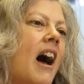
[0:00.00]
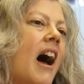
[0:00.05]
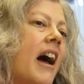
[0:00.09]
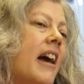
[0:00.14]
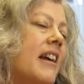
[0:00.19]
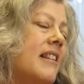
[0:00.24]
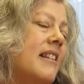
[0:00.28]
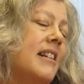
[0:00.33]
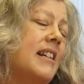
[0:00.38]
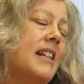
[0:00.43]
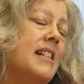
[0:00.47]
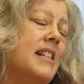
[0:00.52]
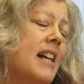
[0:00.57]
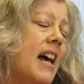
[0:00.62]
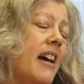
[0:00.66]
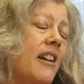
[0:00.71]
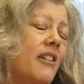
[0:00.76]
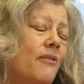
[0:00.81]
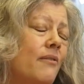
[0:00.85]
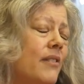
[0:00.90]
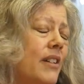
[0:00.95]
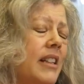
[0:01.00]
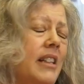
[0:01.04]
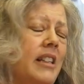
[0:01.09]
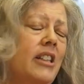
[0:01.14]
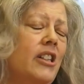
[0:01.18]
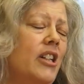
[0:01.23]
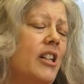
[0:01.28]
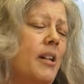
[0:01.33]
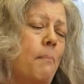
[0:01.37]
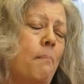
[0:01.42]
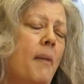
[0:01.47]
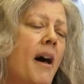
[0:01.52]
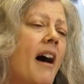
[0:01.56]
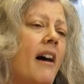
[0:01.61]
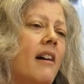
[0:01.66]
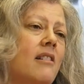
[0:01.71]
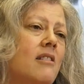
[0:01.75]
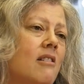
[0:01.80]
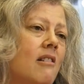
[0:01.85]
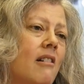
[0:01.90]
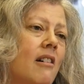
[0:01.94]
I think, has had a really good
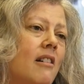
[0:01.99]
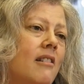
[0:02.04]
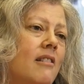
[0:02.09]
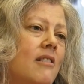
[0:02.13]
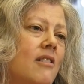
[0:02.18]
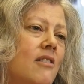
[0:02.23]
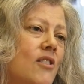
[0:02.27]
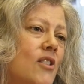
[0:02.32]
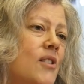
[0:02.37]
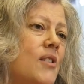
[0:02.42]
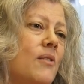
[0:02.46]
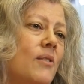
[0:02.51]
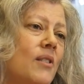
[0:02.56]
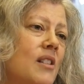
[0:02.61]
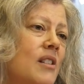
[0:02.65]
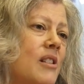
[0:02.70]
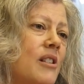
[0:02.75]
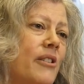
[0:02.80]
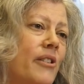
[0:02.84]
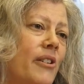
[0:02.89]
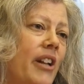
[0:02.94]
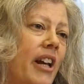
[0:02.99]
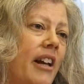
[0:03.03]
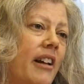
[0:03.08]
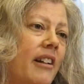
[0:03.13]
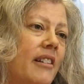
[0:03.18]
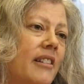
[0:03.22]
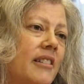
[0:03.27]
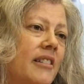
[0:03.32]
impact on students' learning.